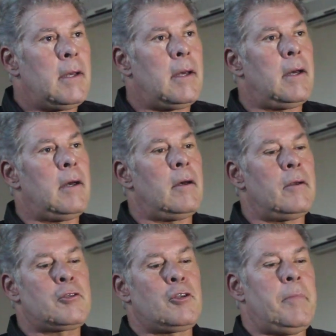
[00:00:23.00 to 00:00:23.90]
a
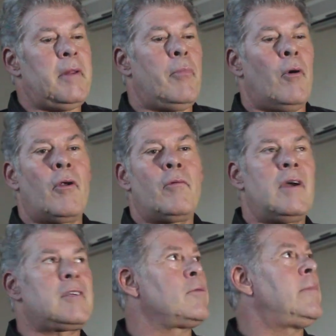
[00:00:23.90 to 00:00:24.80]
stupid ball
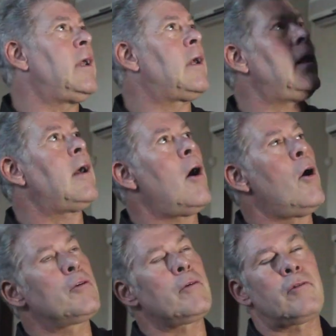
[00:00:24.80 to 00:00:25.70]
was to be cleared
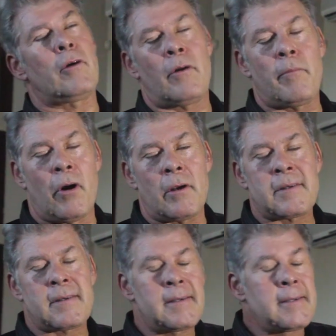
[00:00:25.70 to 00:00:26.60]
out of the
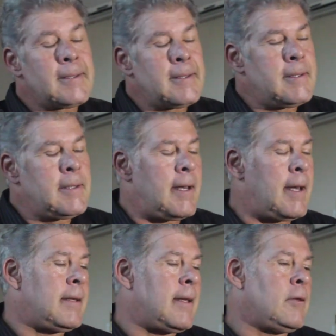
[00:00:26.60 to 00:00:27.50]
box,
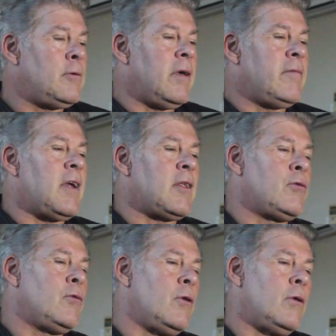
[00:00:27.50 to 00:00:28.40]
and then you give that
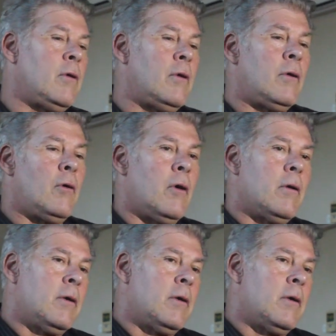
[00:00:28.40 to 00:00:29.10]
to the